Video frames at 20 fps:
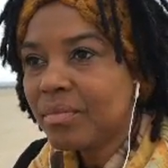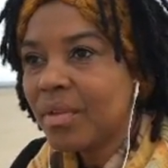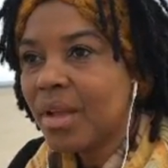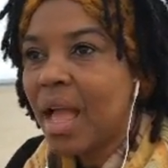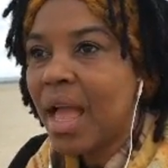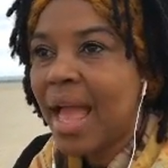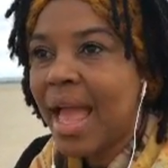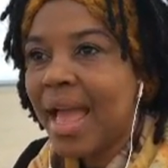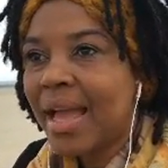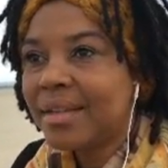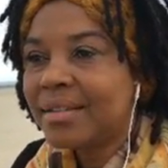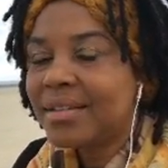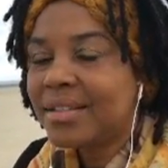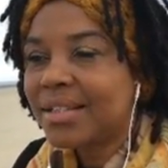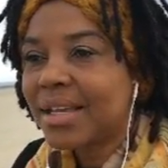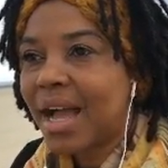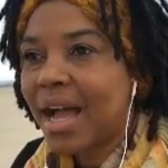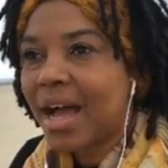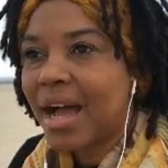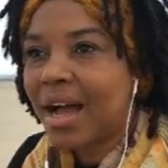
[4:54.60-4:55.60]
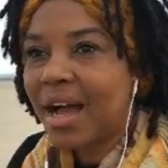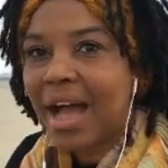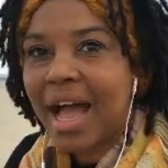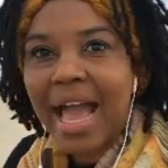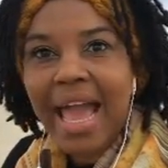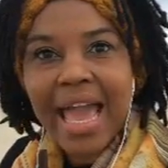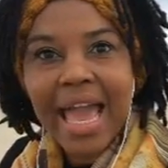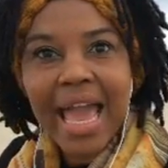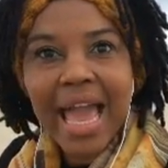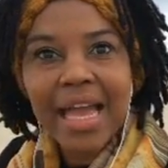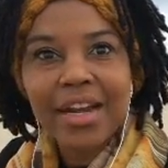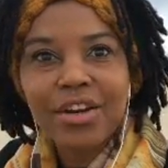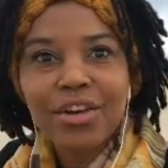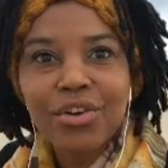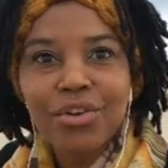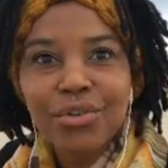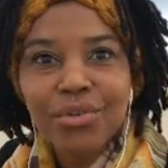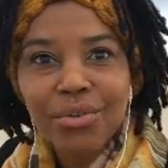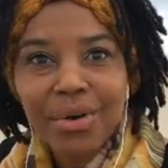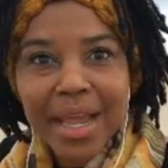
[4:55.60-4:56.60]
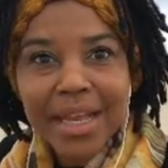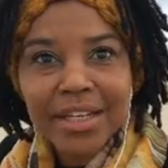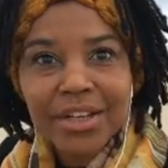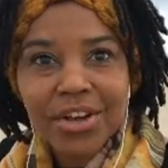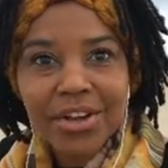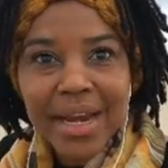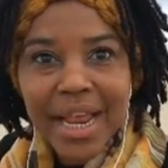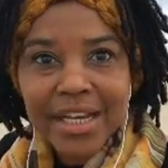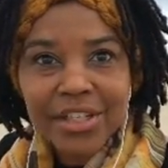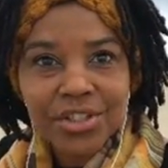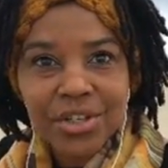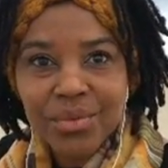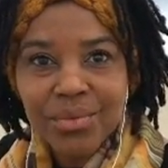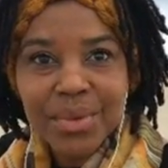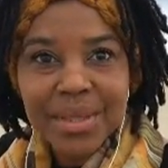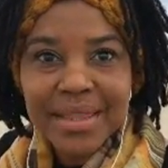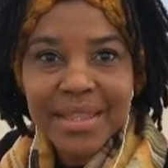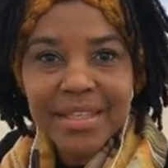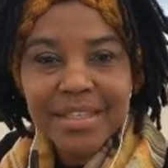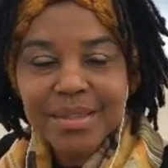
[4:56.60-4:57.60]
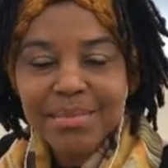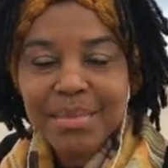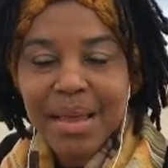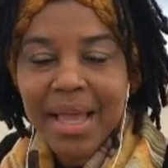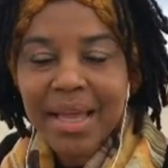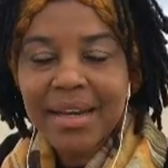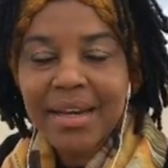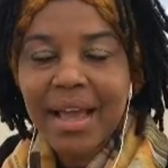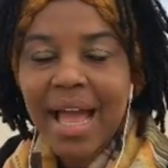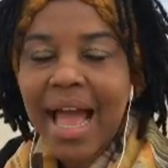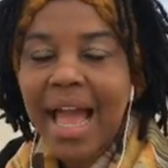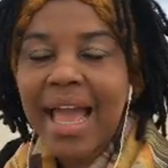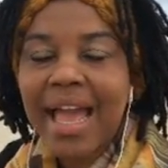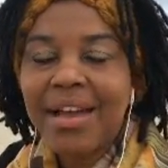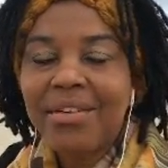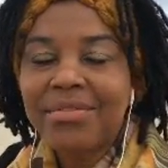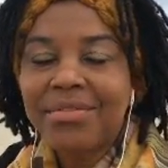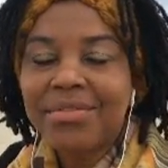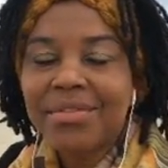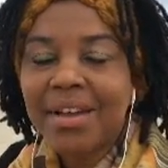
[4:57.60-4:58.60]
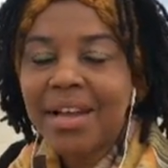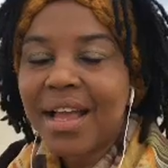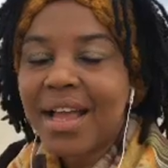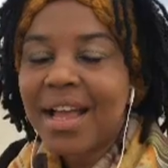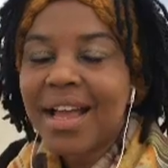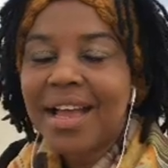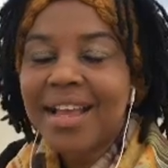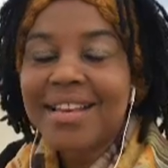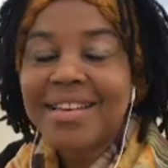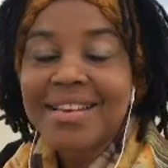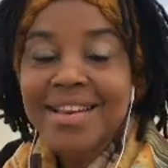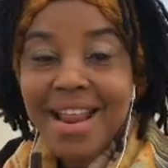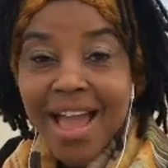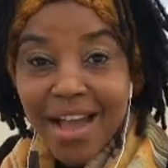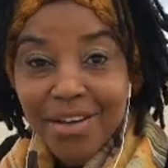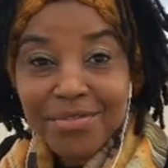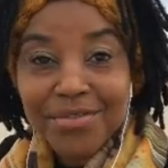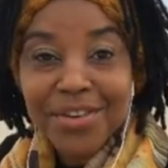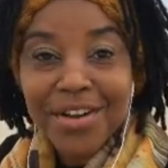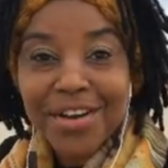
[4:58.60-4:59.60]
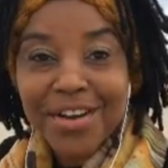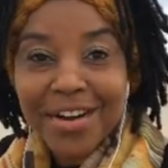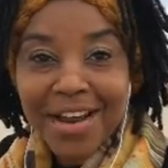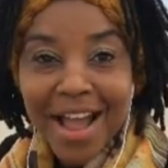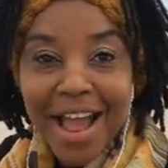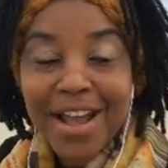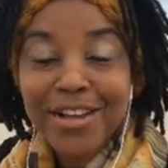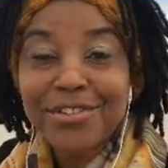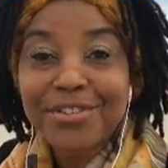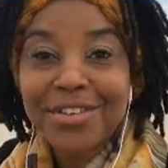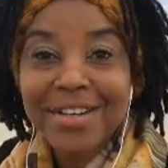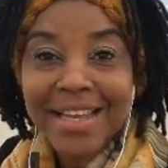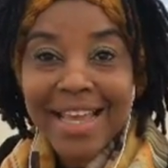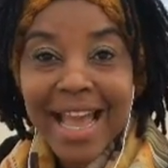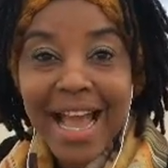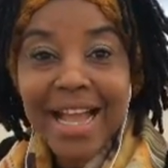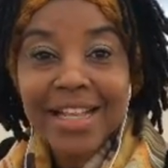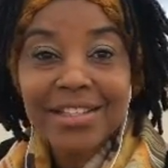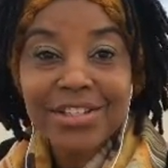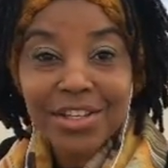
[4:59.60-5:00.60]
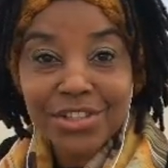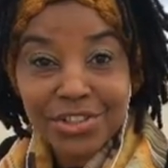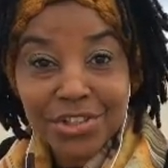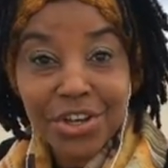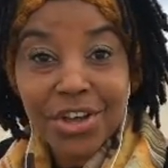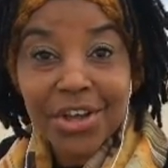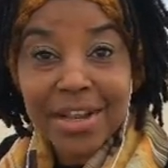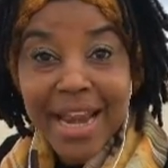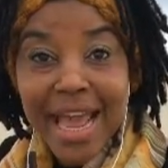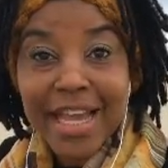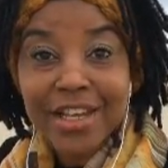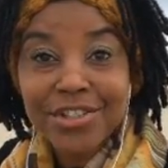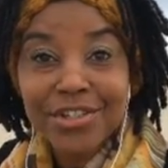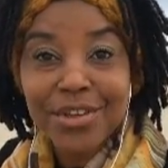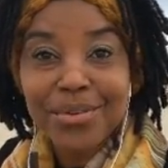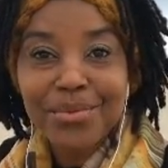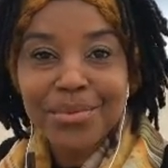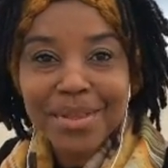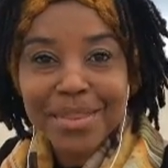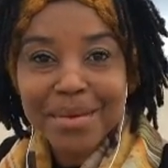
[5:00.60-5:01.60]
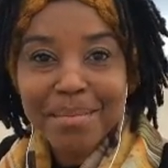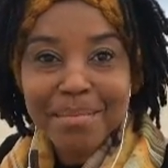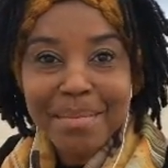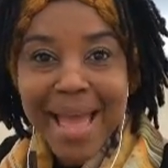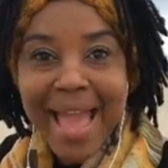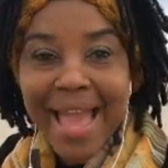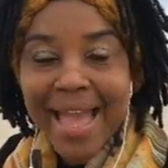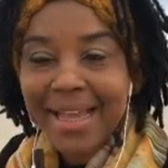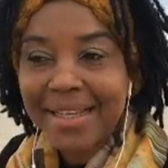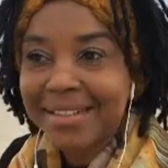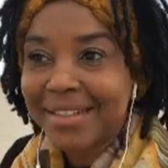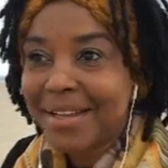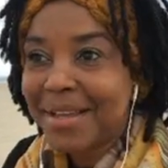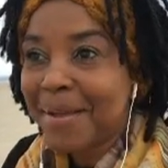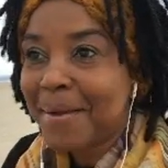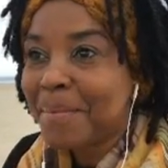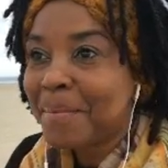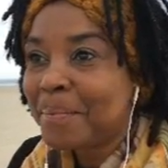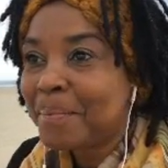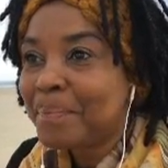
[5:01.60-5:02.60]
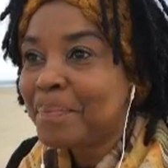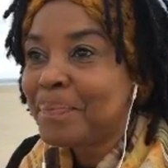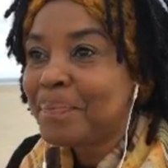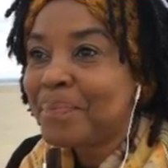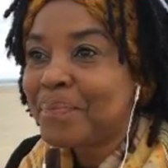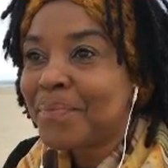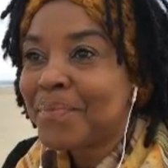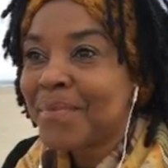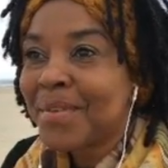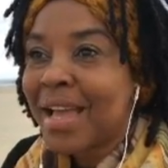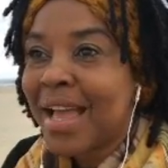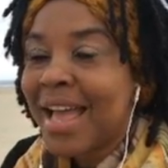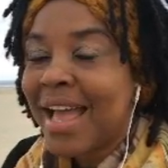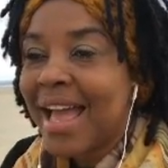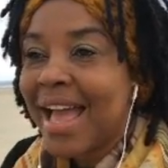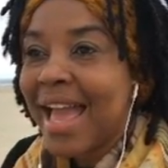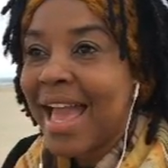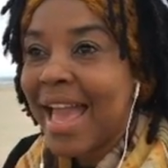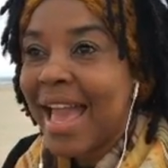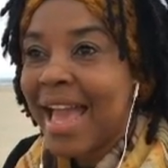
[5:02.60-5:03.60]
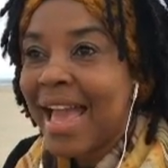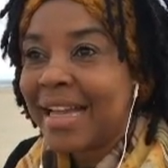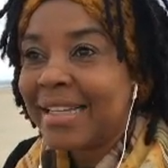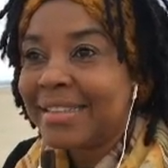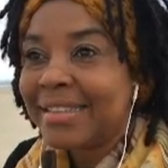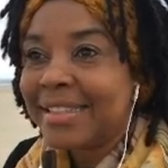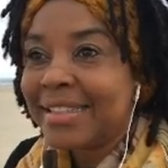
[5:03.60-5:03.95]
and I had a great connection with this man. I have never actually had such a connection with a man. And